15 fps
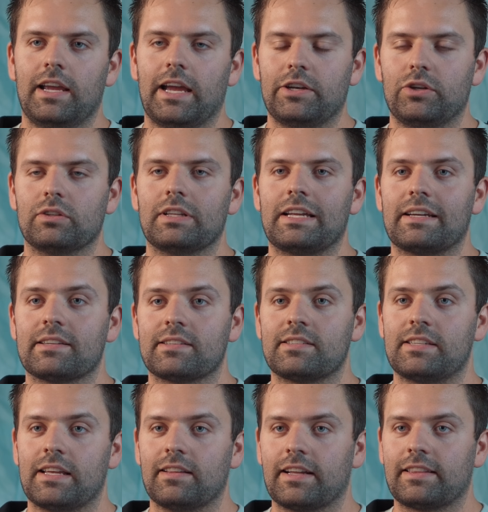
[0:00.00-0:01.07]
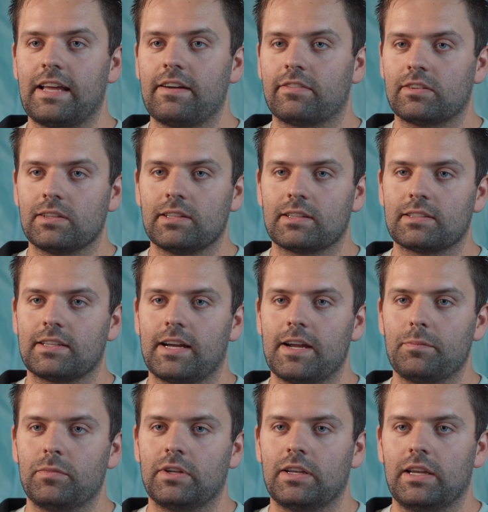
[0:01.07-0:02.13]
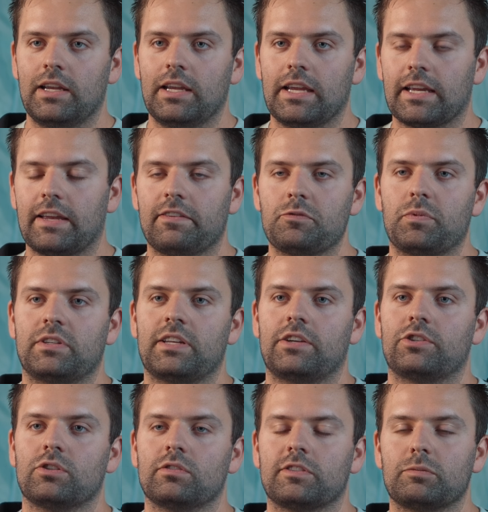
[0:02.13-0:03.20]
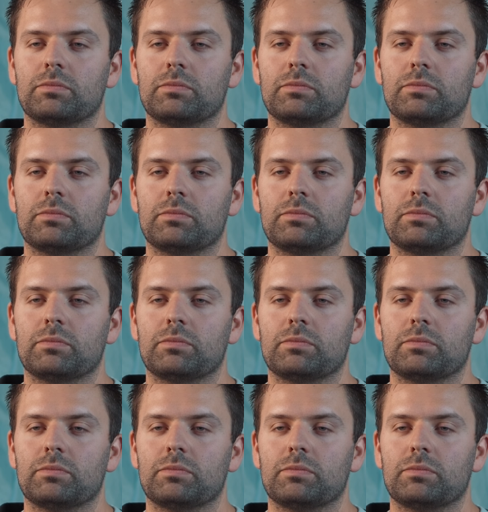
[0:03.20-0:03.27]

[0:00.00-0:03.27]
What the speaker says: and you let it sit like that for a long time, it gives potential for